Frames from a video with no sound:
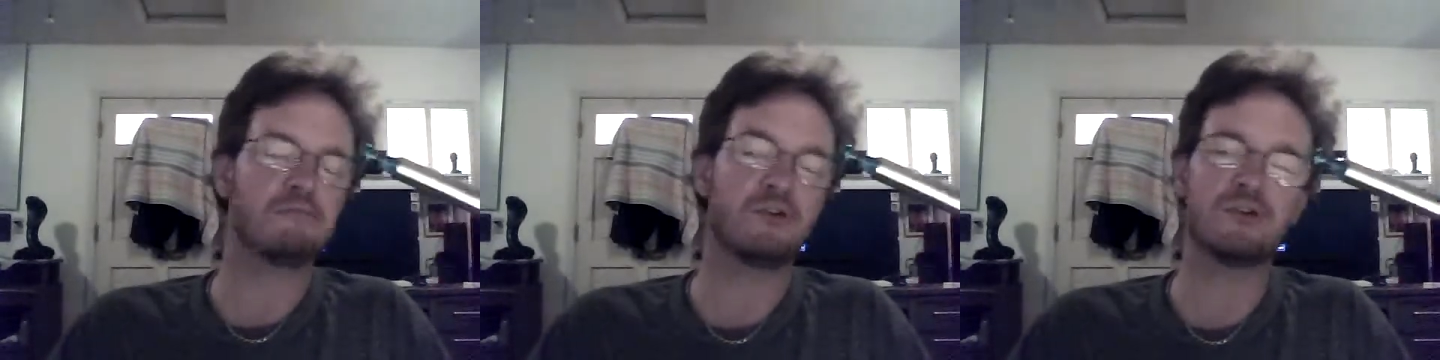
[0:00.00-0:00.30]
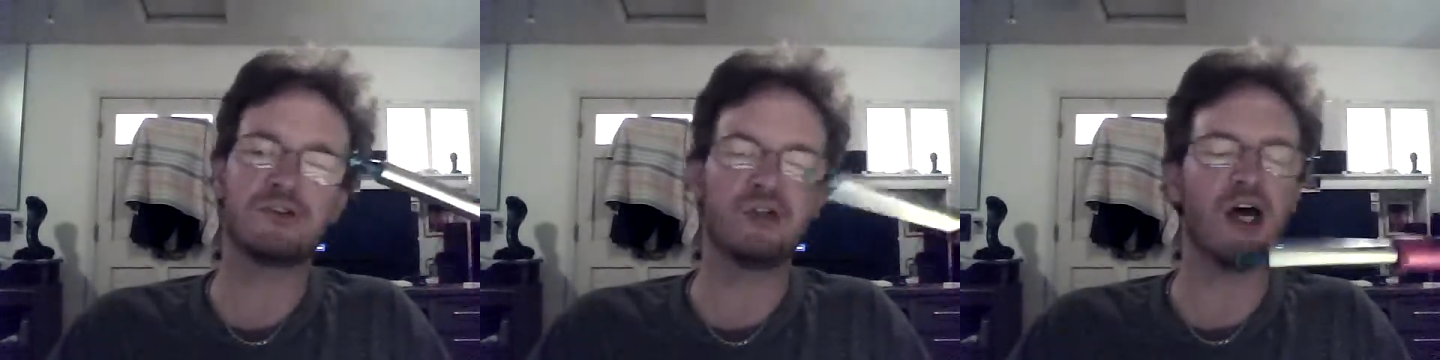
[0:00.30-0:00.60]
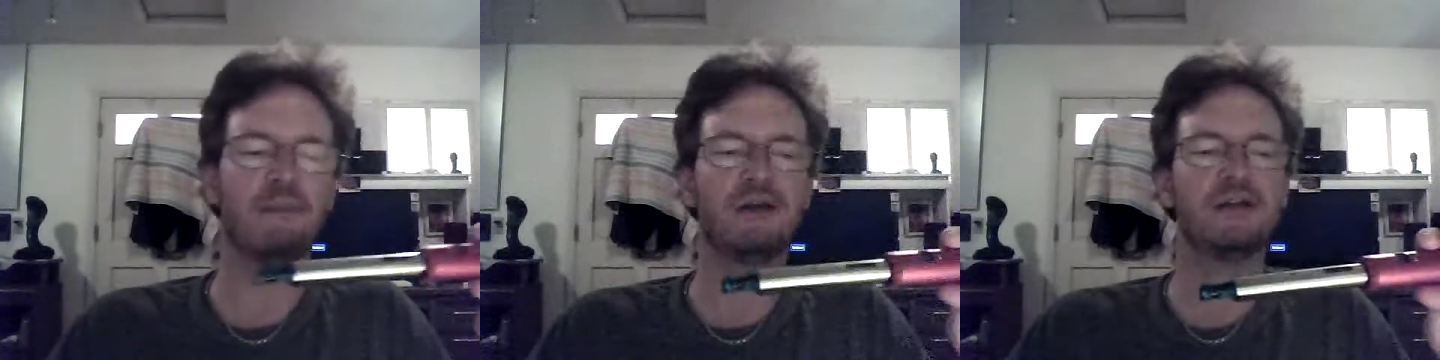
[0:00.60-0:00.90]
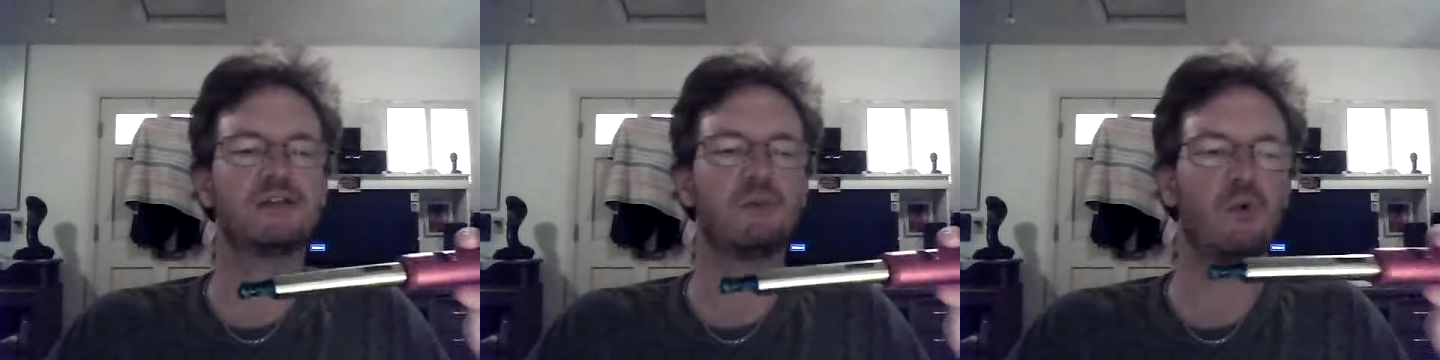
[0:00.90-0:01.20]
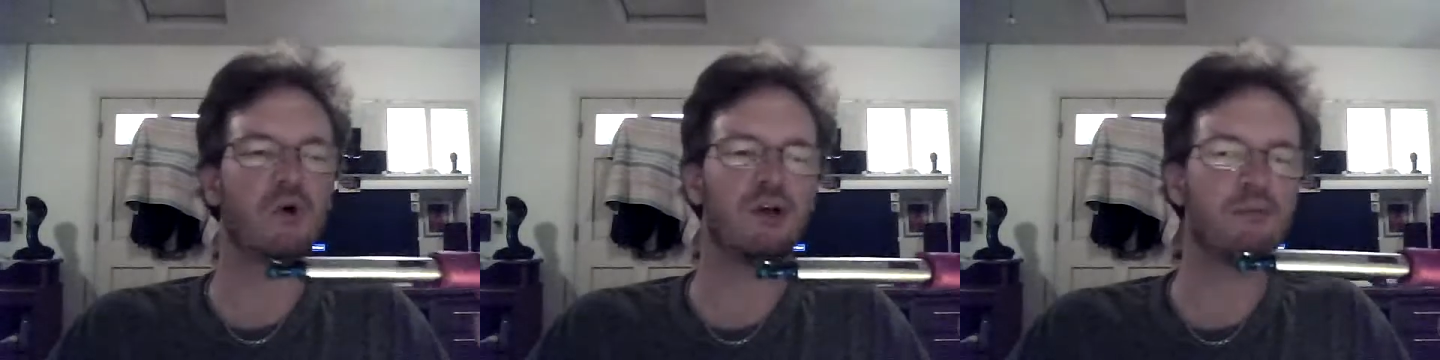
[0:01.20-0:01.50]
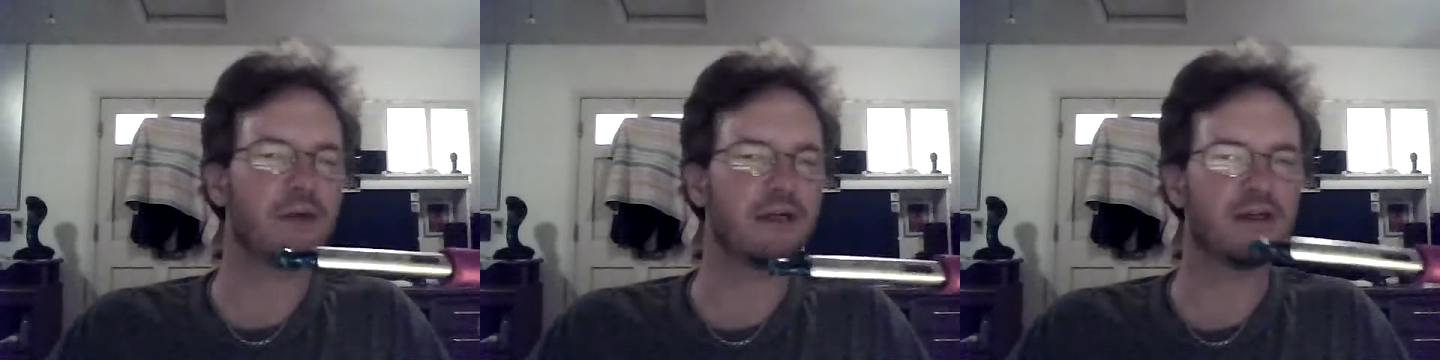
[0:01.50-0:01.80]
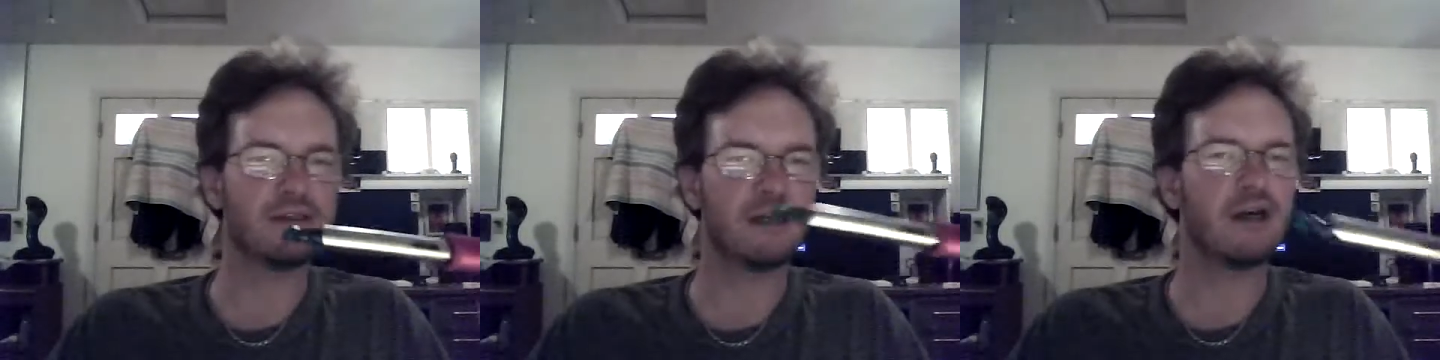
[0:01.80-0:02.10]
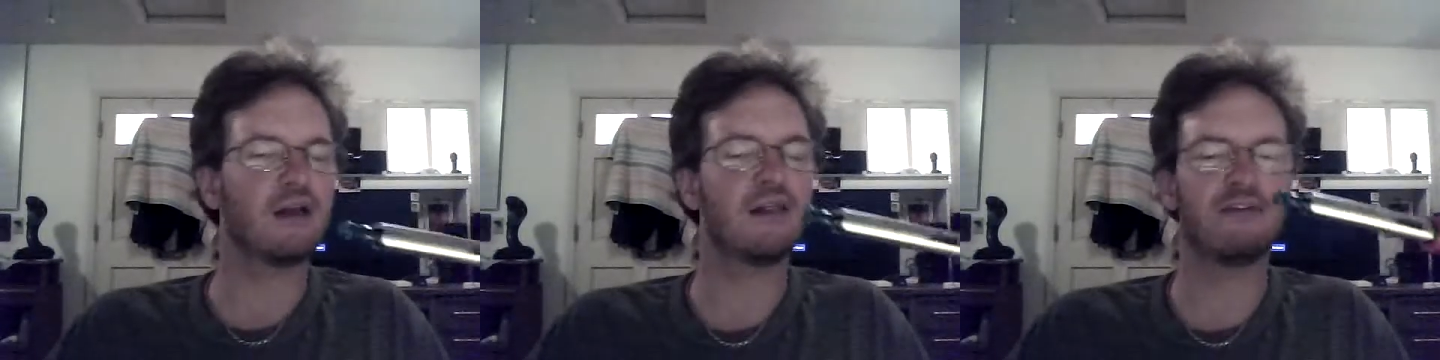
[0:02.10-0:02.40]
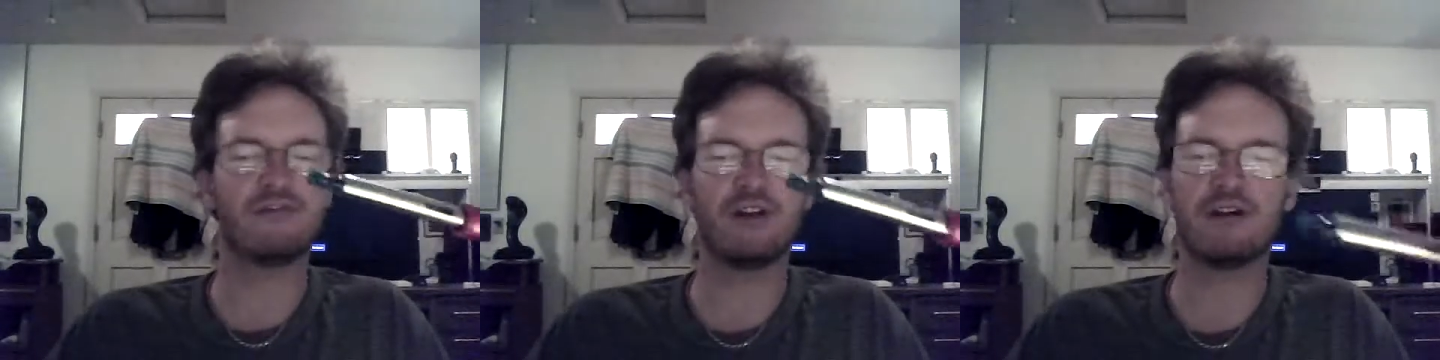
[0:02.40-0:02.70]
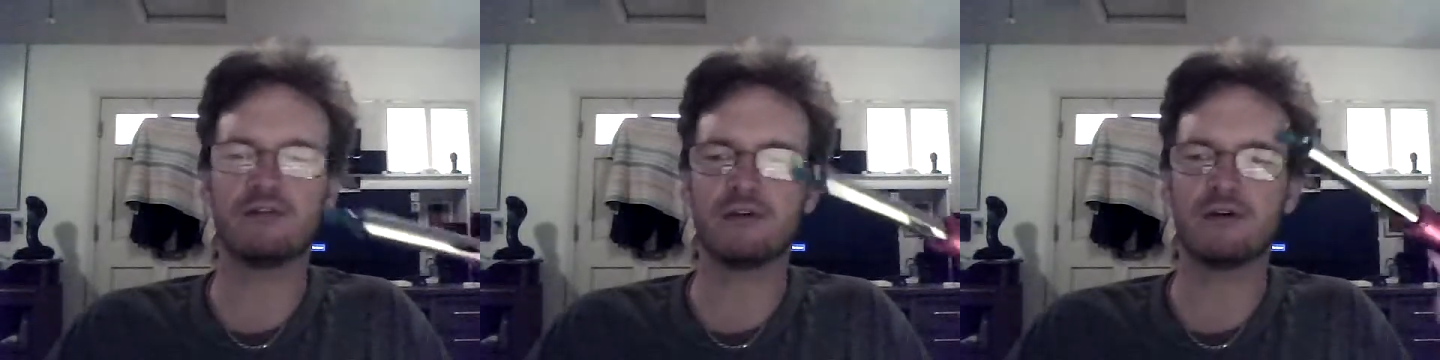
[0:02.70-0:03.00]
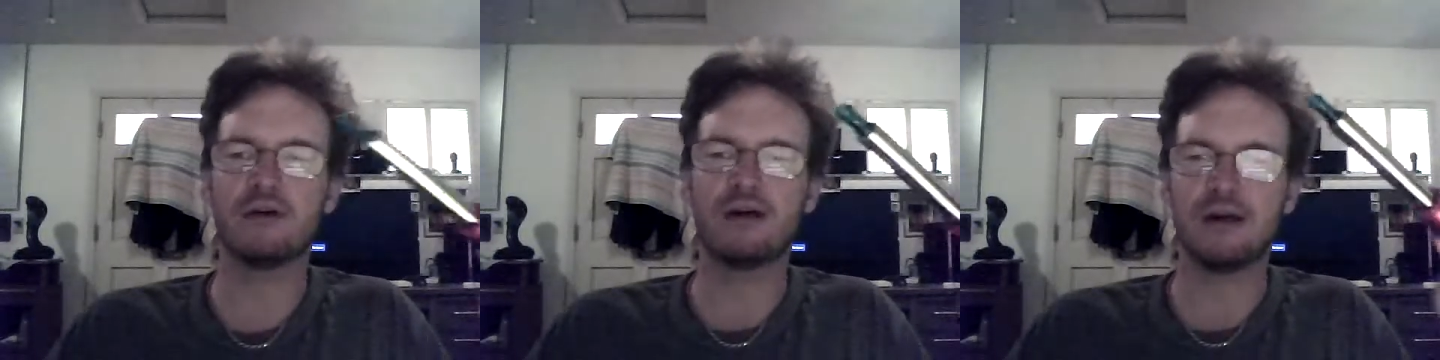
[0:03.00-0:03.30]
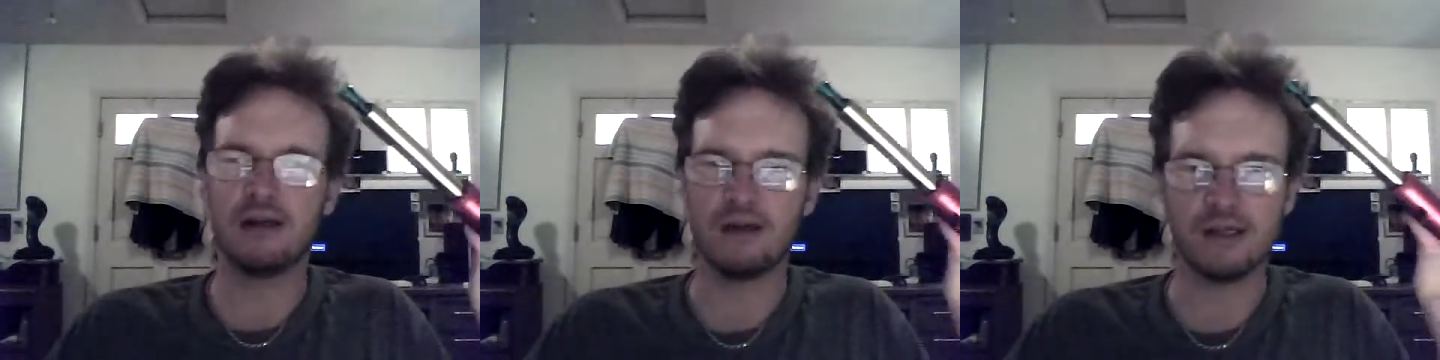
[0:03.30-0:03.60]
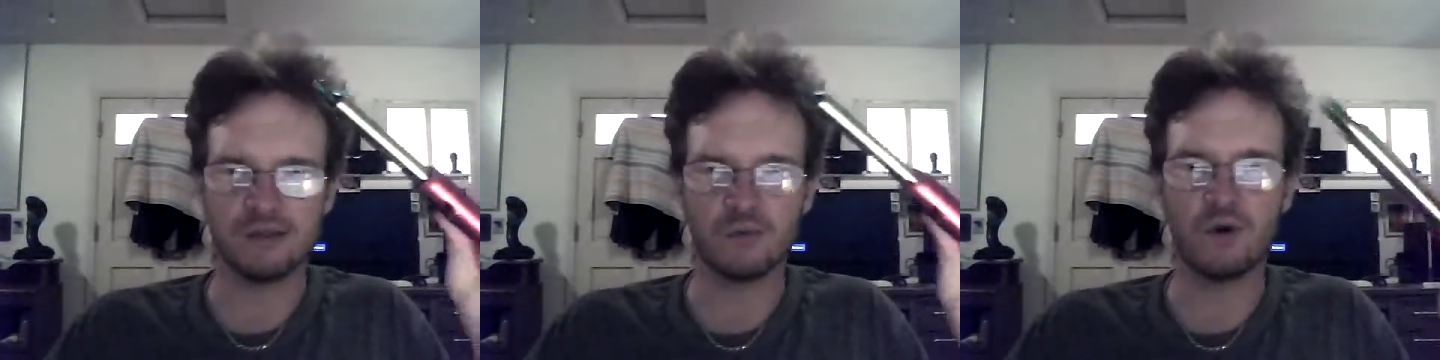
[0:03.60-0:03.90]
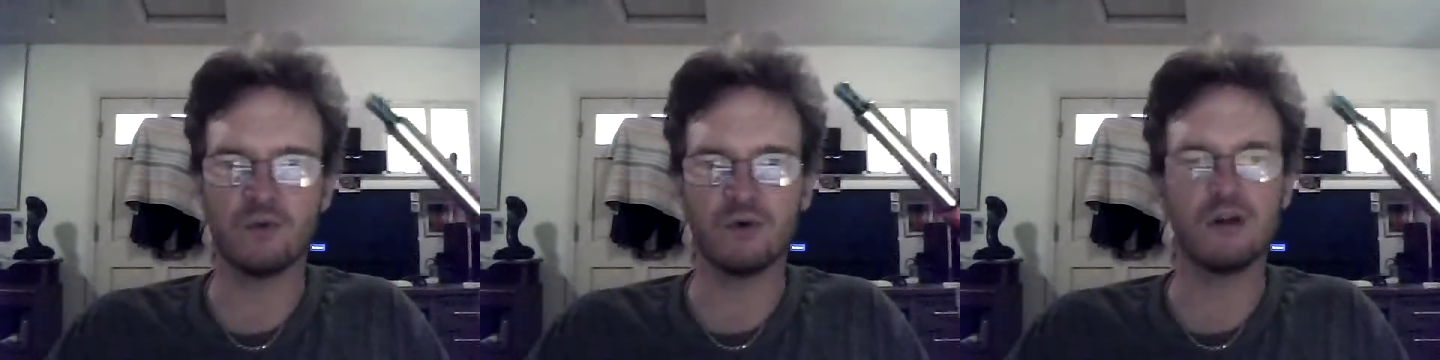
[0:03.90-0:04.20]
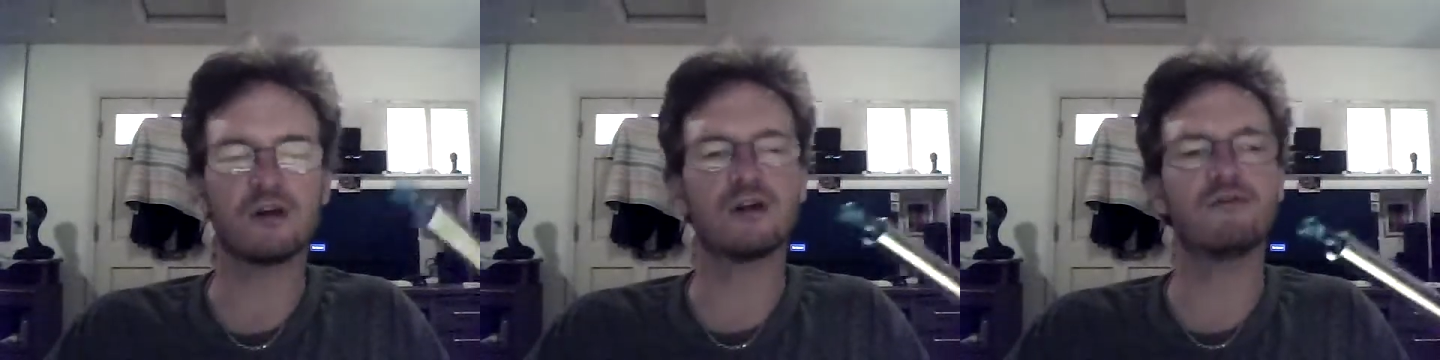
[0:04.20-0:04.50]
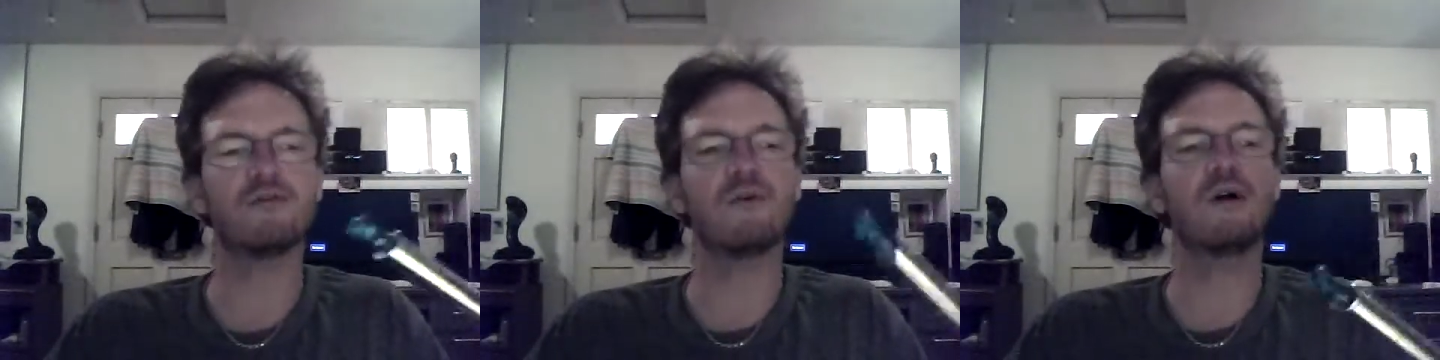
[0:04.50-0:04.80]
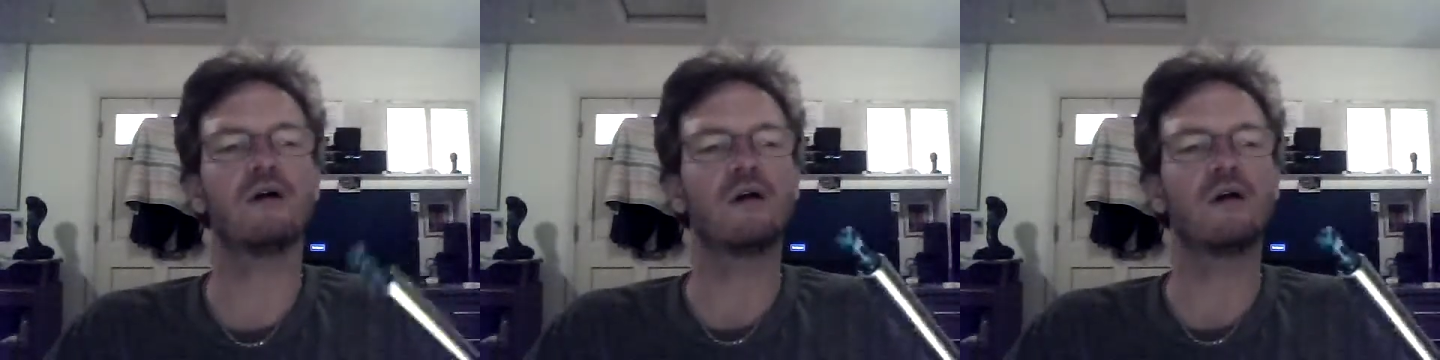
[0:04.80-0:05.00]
still not be disappointed, because the flavor is what we're looking for.